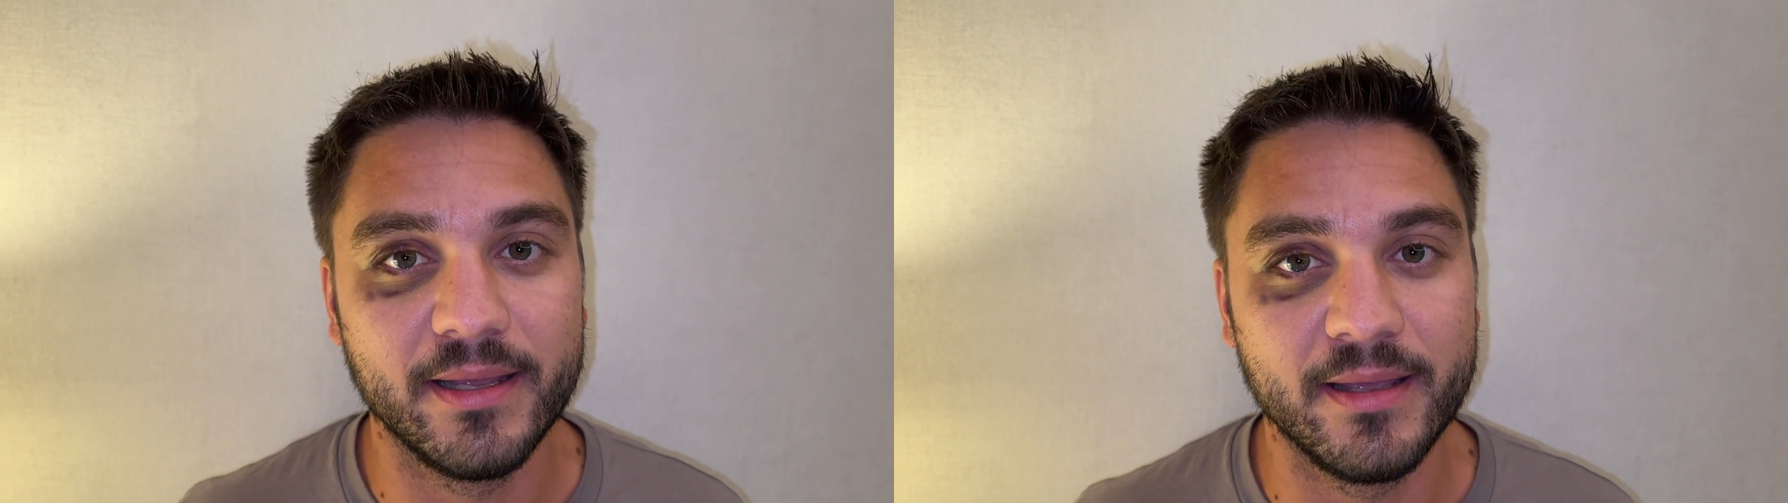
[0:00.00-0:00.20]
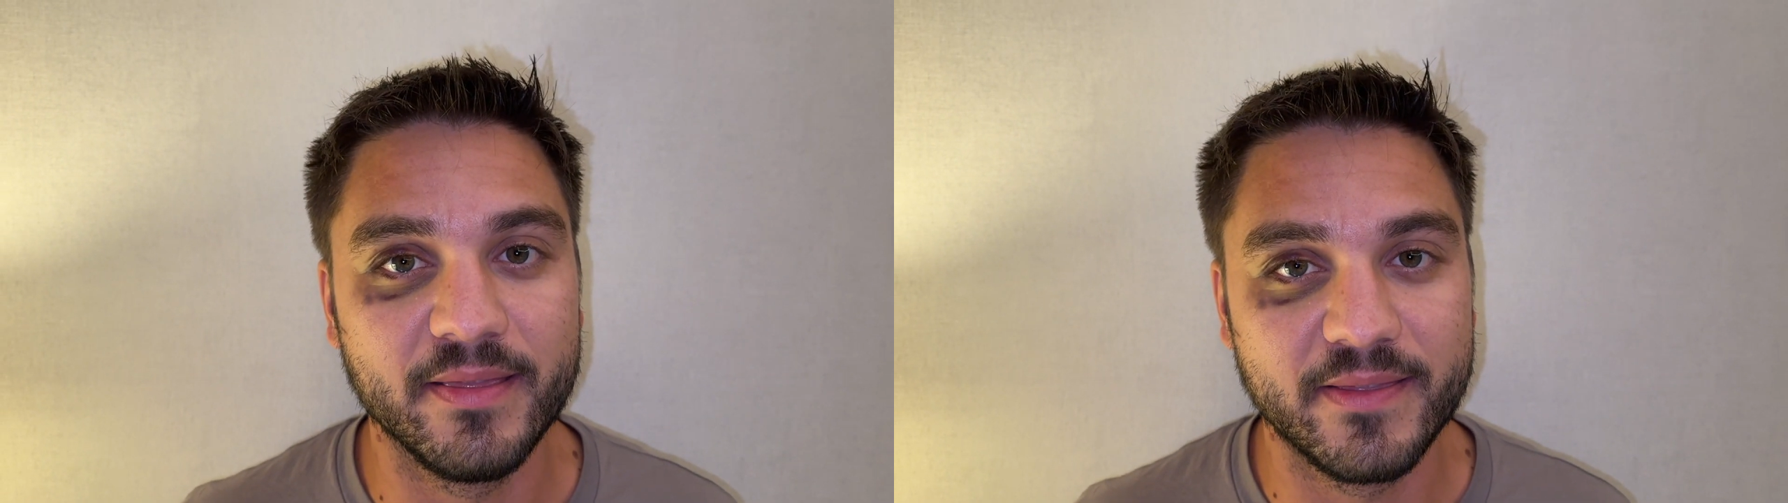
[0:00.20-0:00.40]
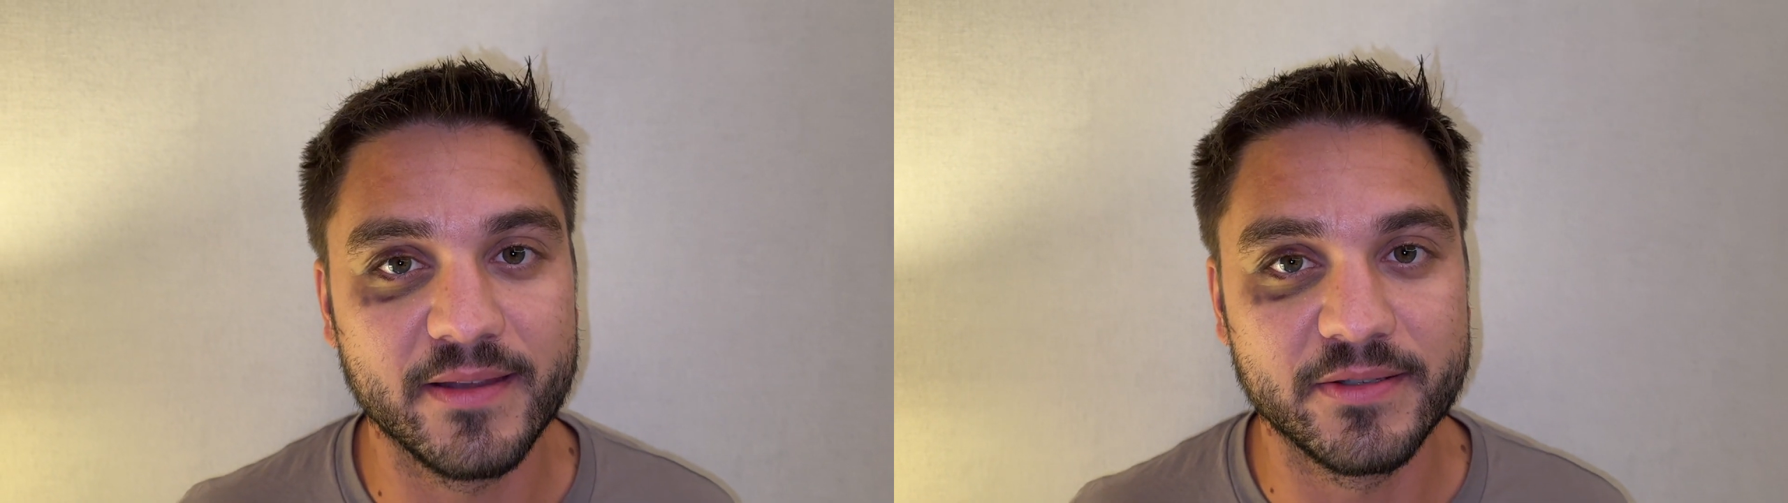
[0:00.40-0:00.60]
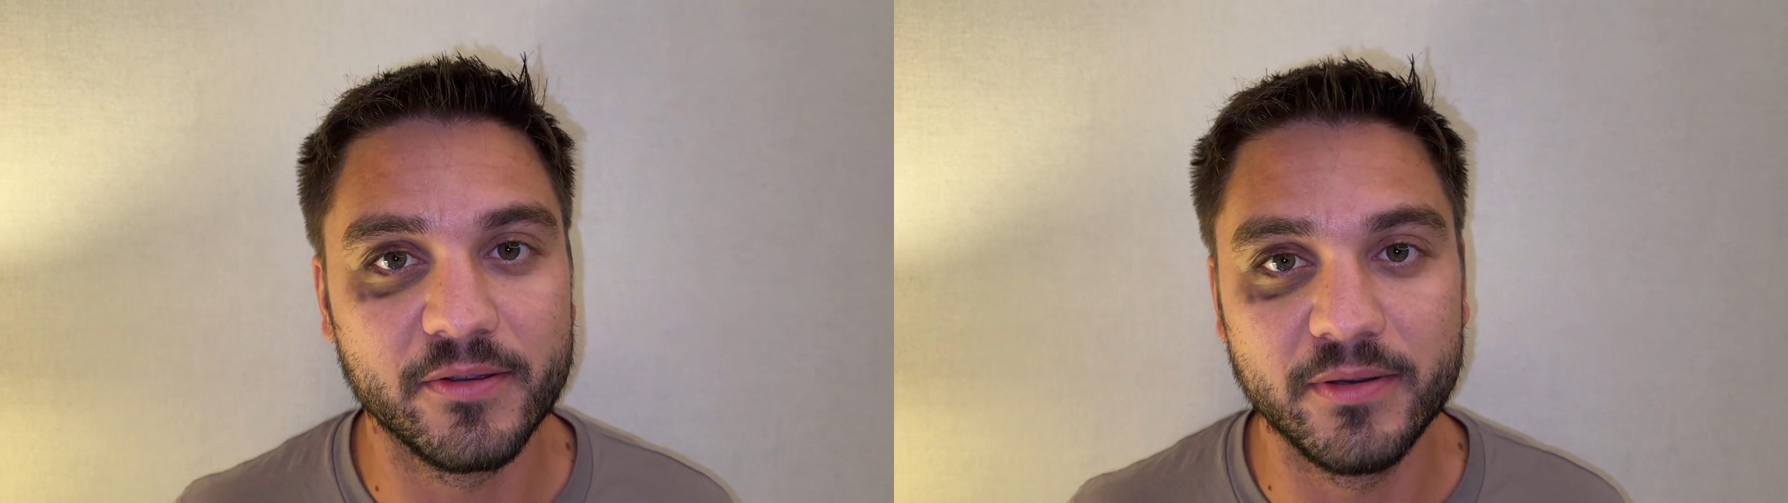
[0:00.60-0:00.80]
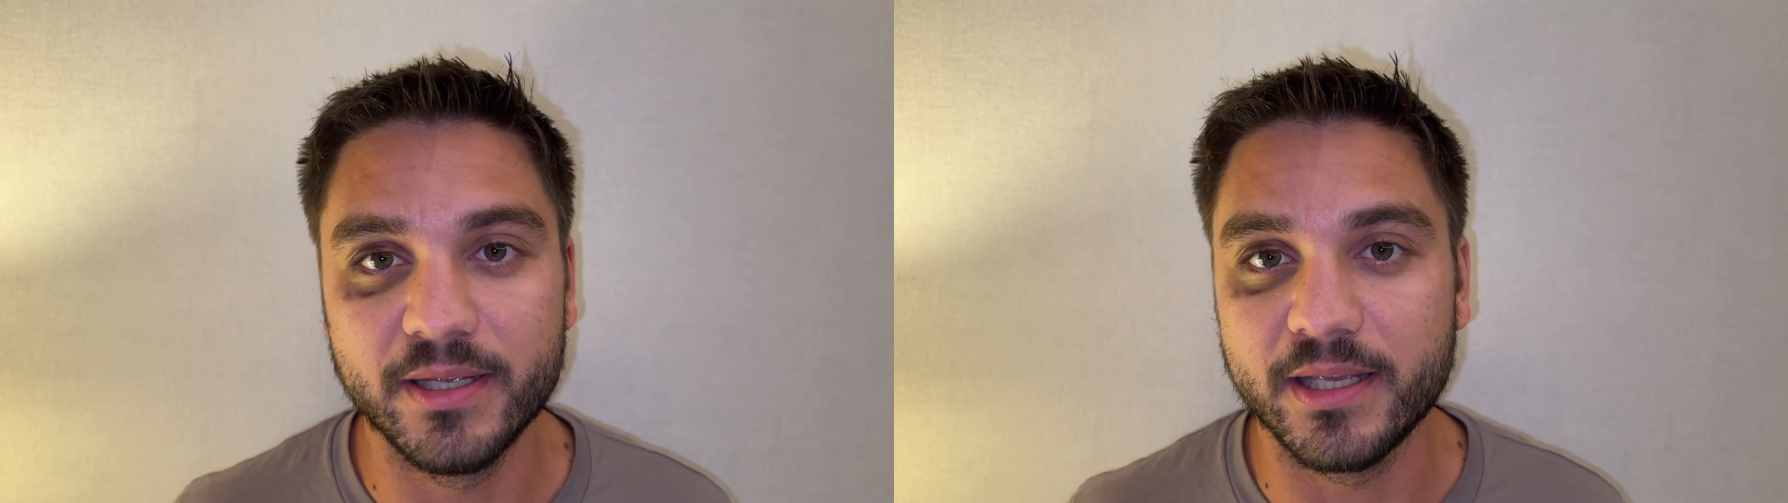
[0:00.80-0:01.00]
in
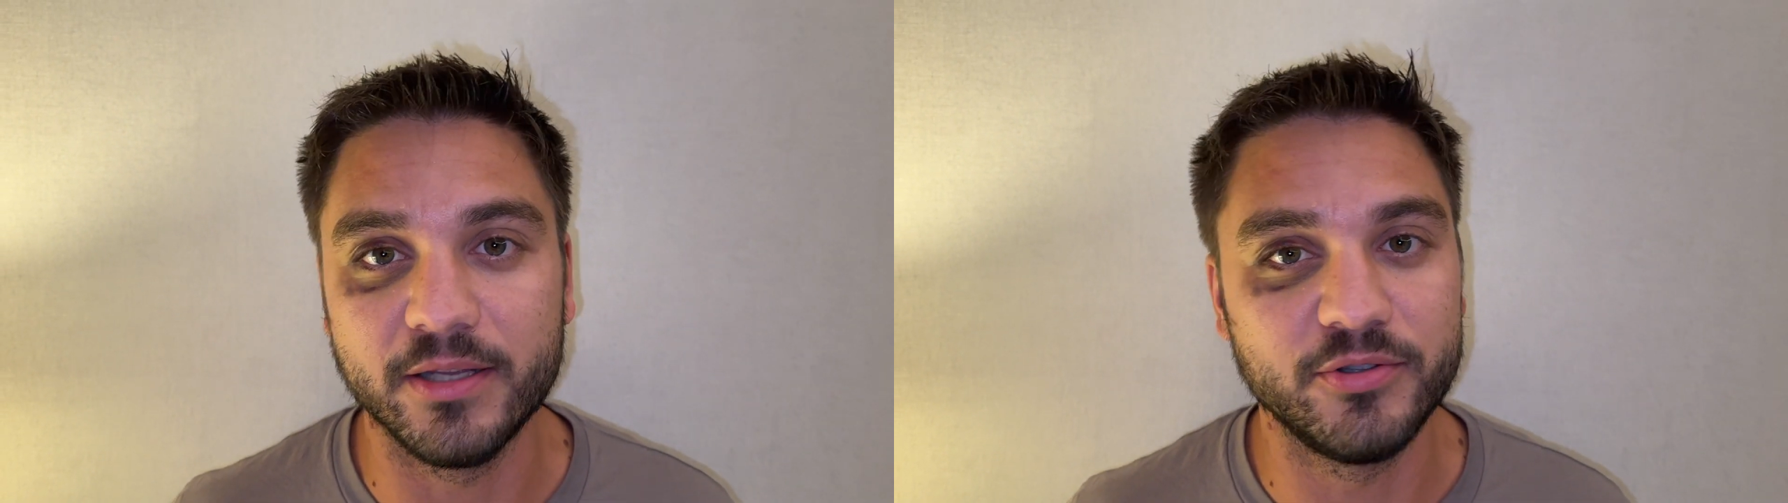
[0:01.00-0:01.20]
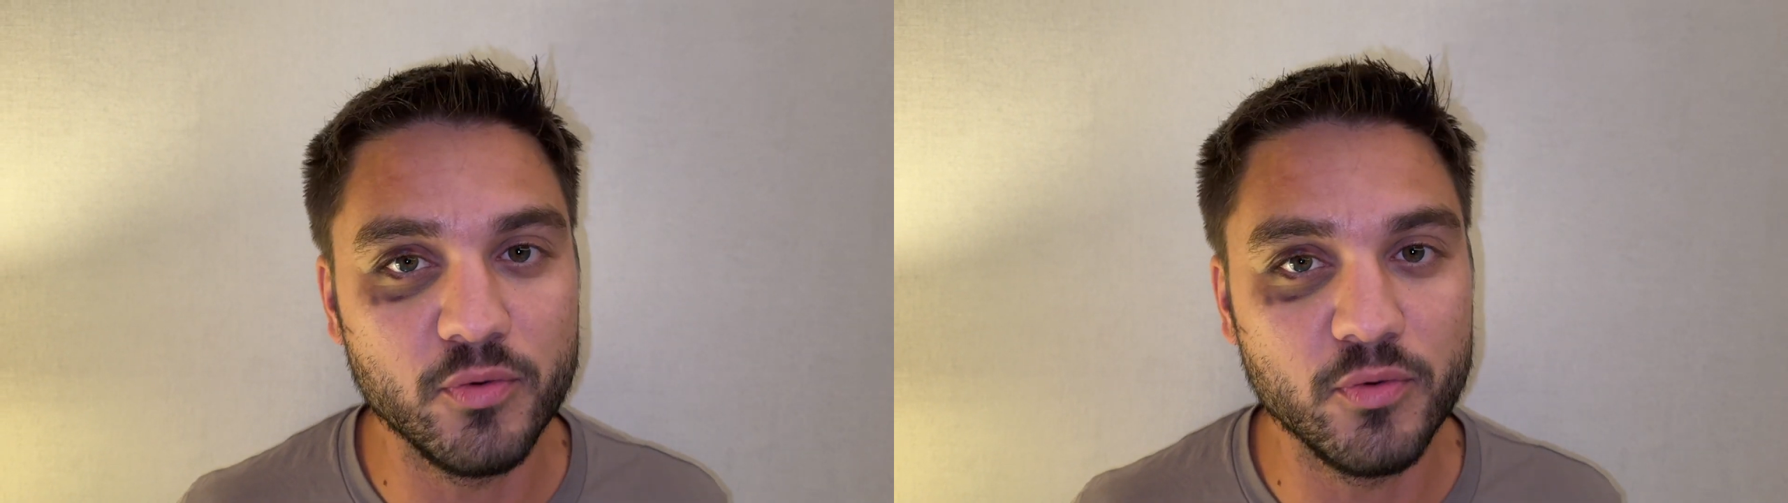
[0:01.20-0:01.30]
Thessaloniki.